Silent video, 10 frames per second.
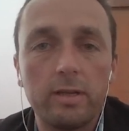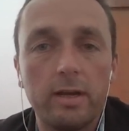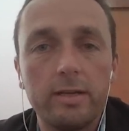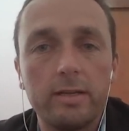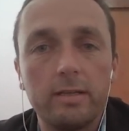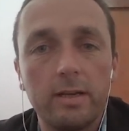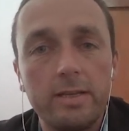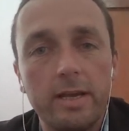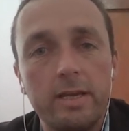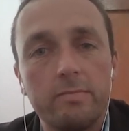
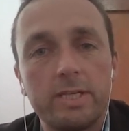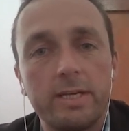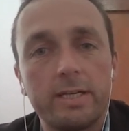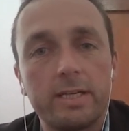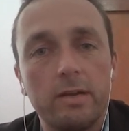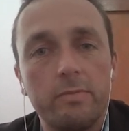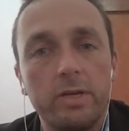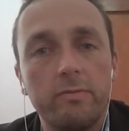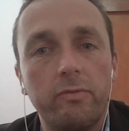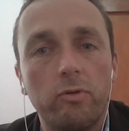titanium 6
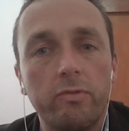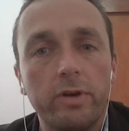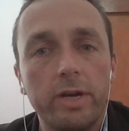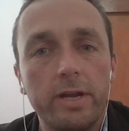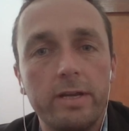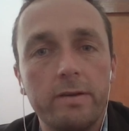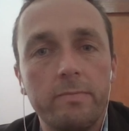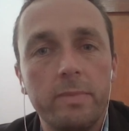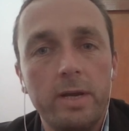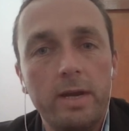aluminium 4
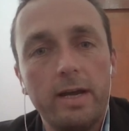vanadium.